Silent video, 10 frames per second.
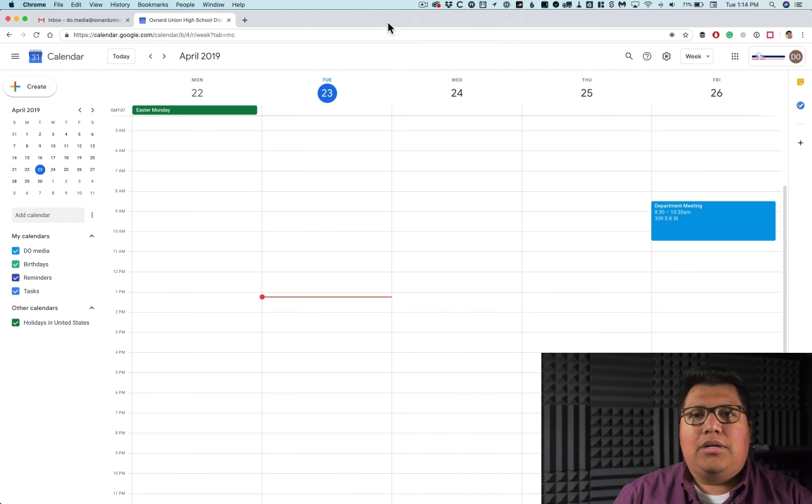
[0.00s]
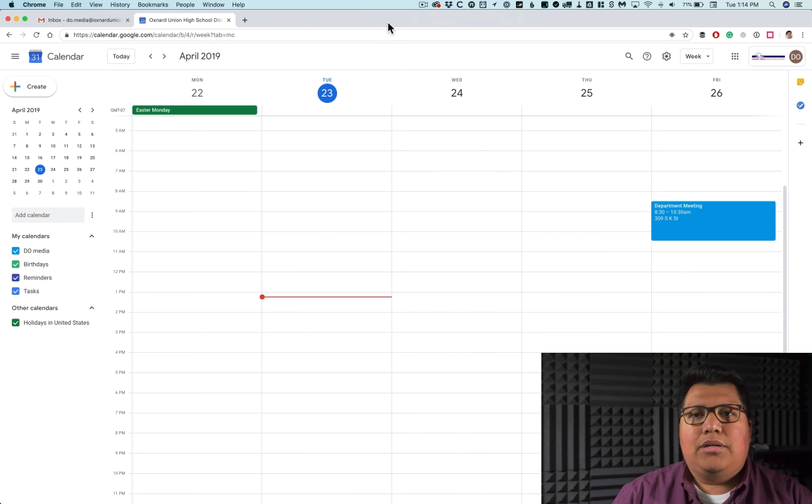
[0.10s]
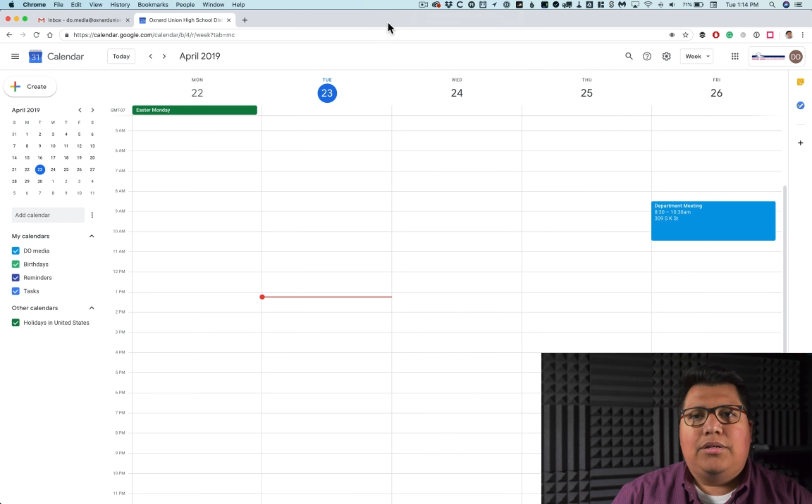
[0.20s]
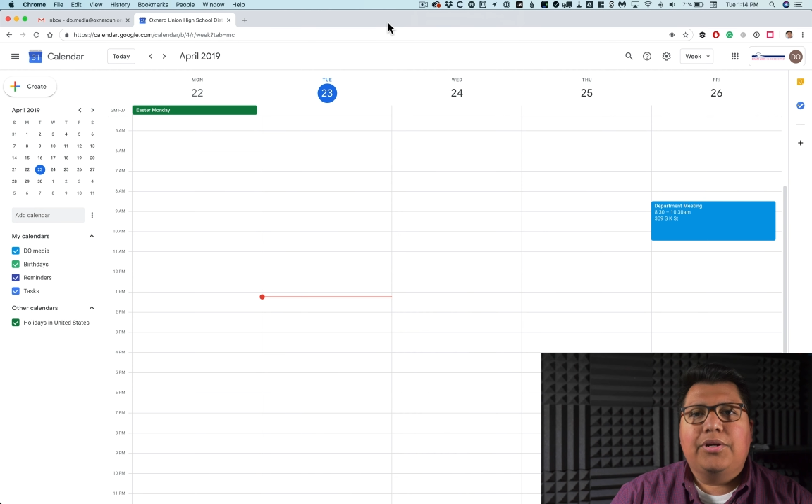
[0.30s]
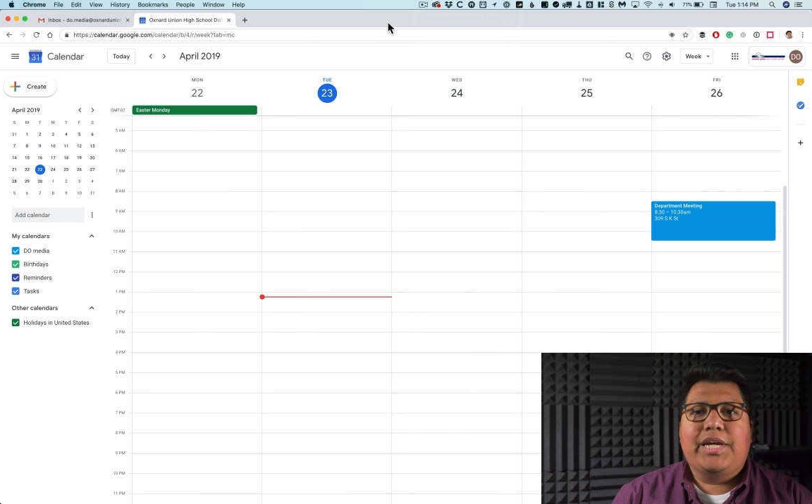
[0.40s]

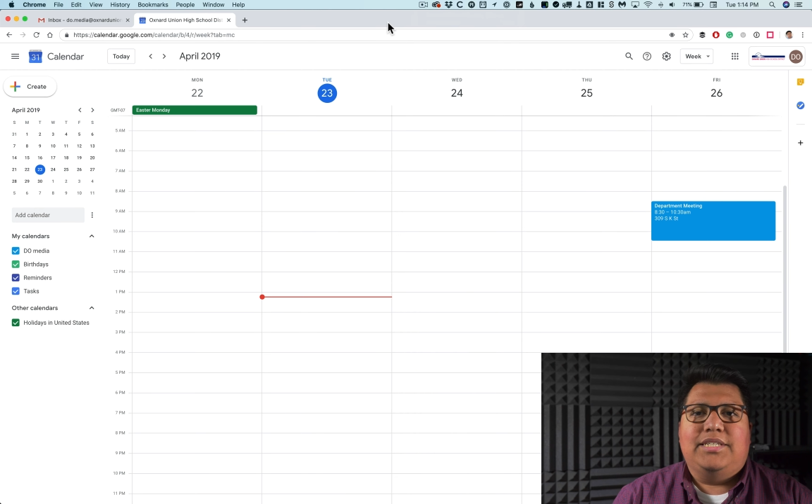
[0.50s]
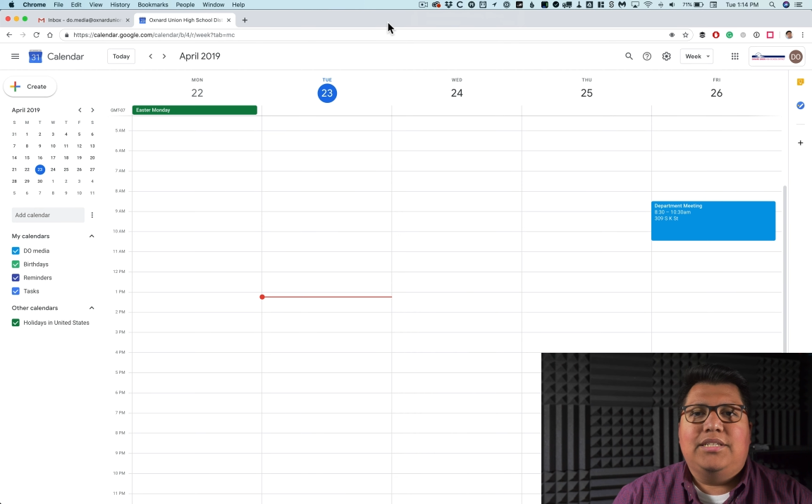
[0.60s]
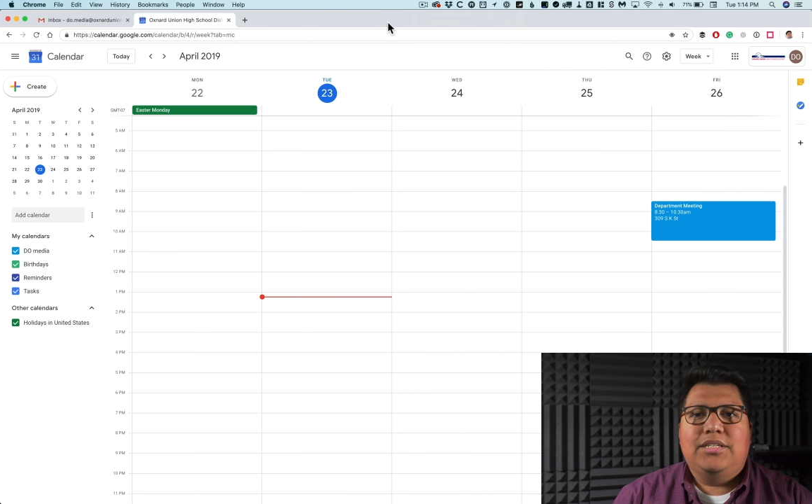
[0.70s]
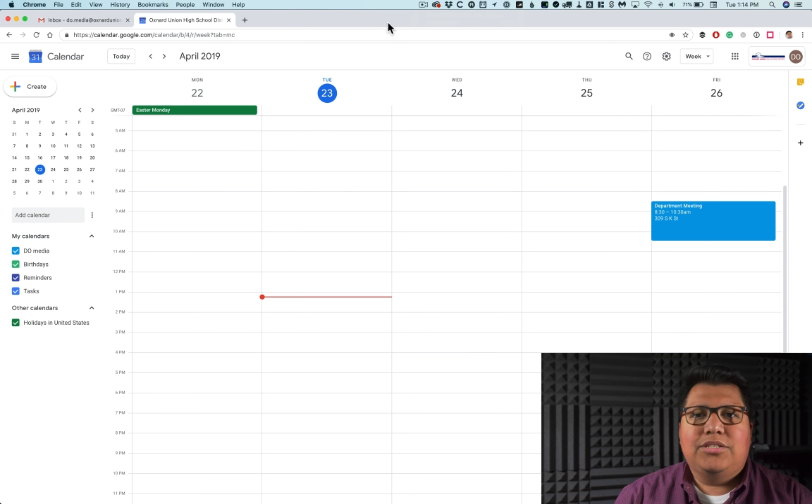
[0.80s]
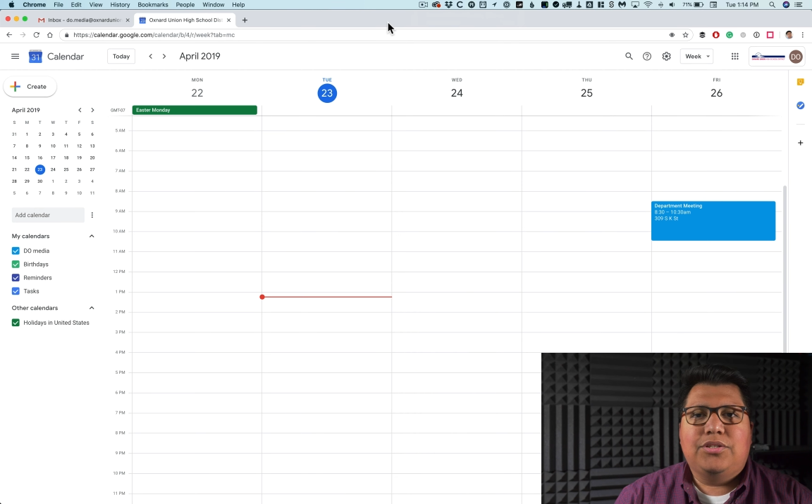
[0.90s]
Okay,
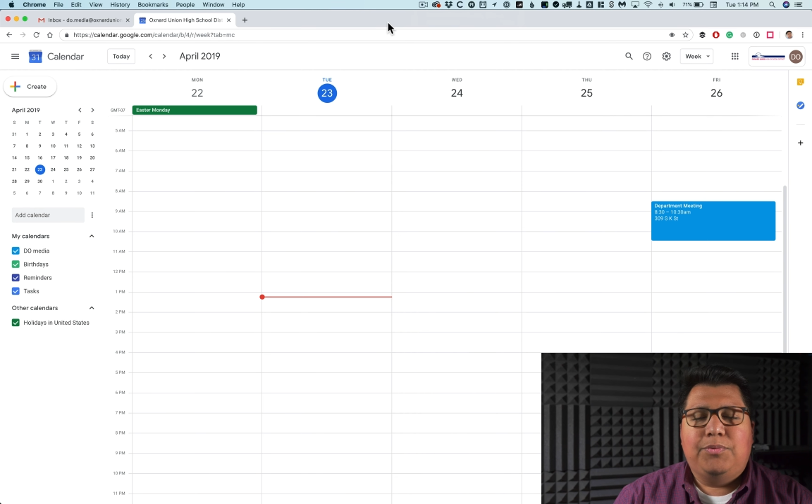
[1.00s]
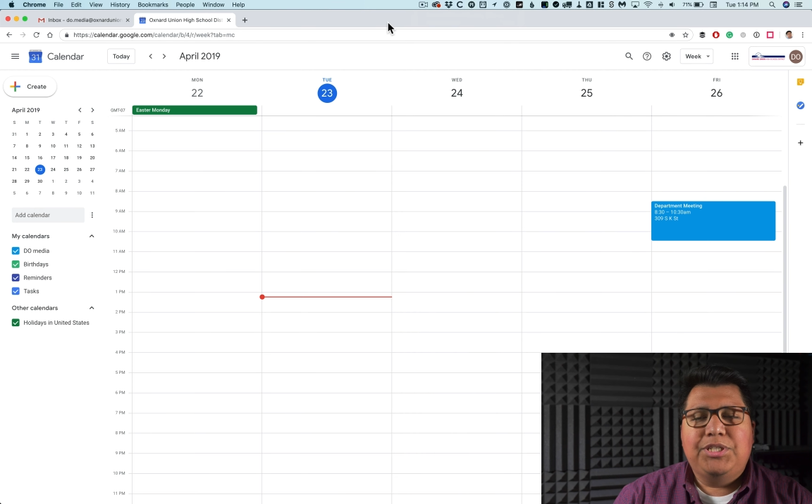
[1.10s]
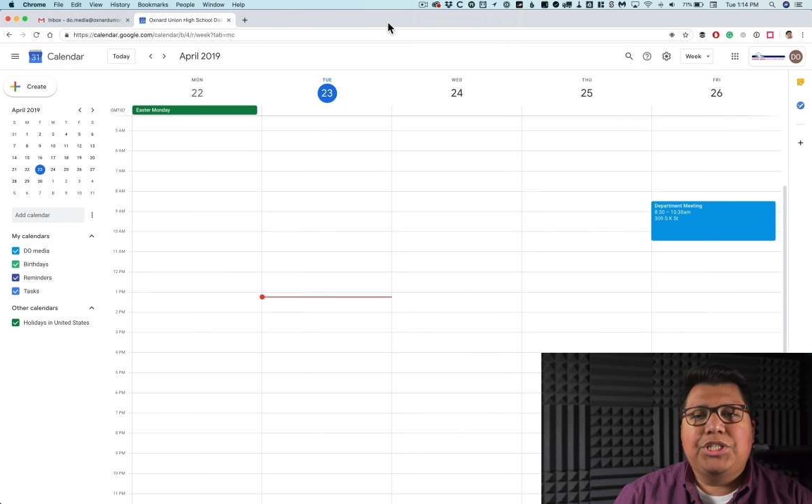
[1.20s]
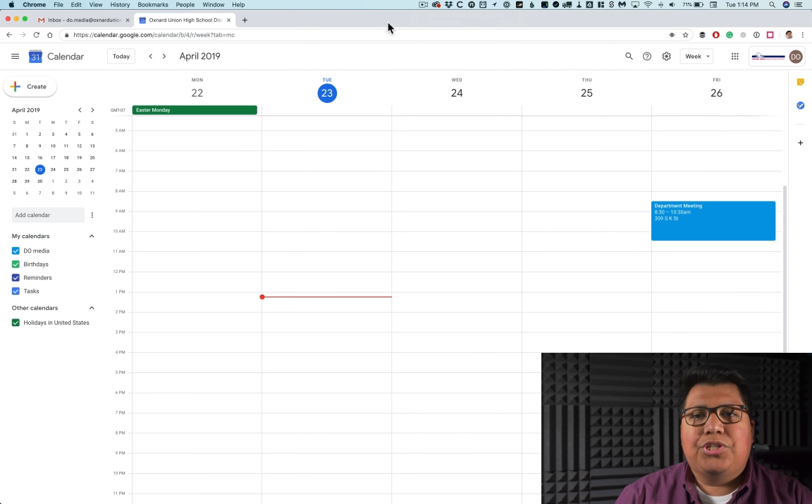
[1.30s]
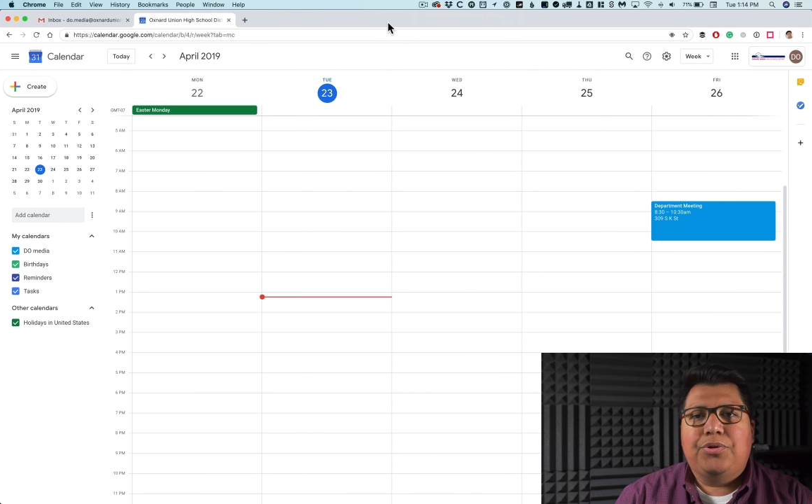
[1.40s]
so we
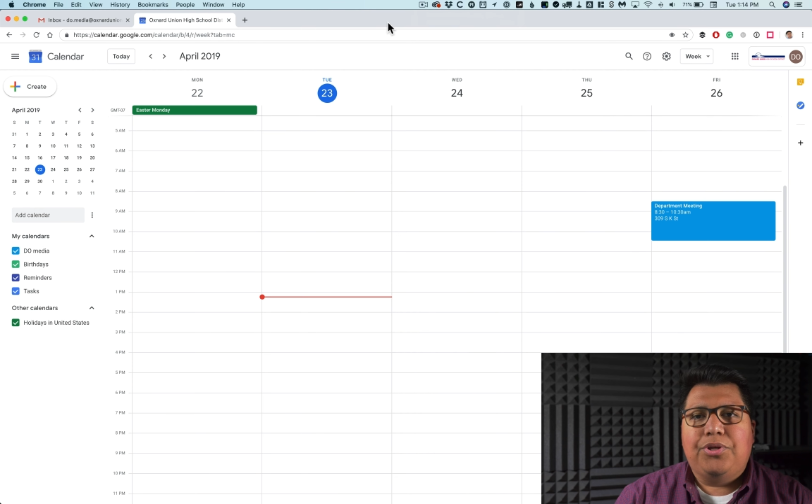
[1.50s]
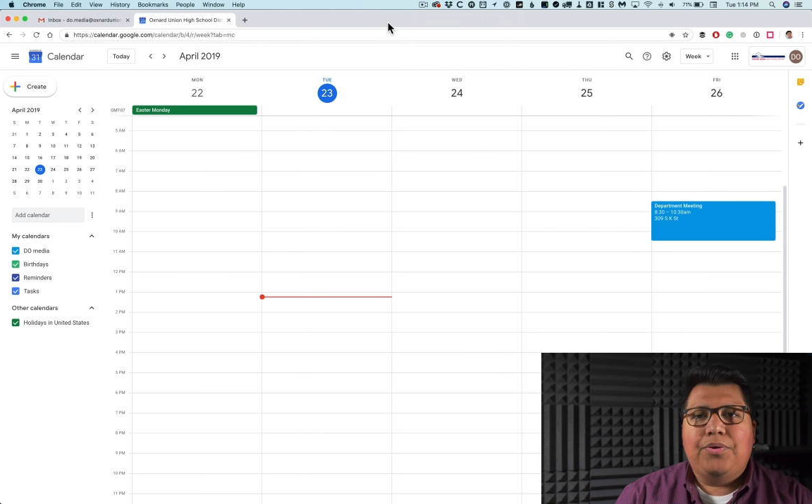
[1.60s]
just showed you